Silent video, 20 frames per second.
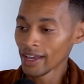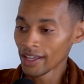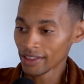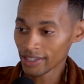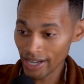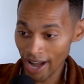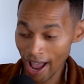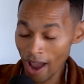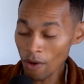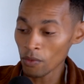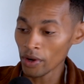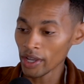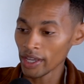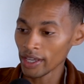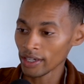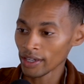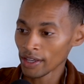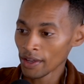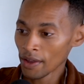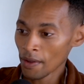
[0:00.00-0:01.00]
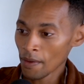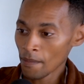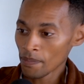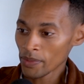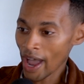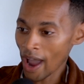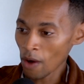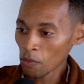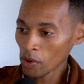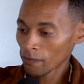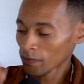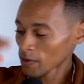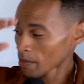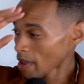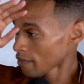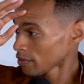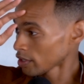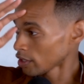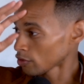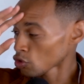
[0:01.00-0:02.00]
Then I went from
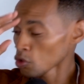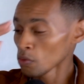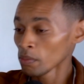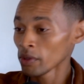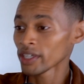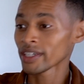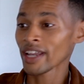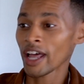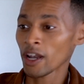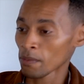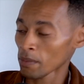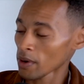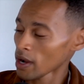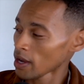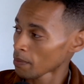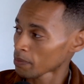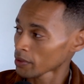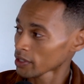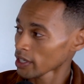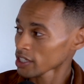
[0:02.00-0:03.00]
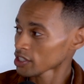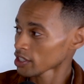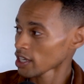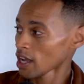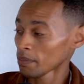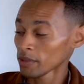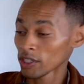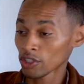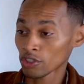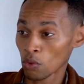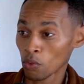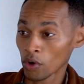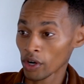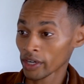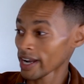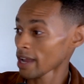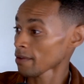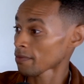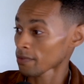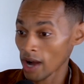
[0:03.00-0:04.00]
having a $2 million production company to
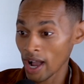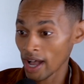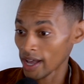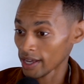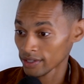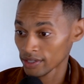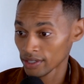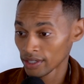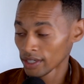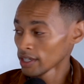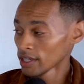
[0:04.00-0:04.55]
working at Fry's.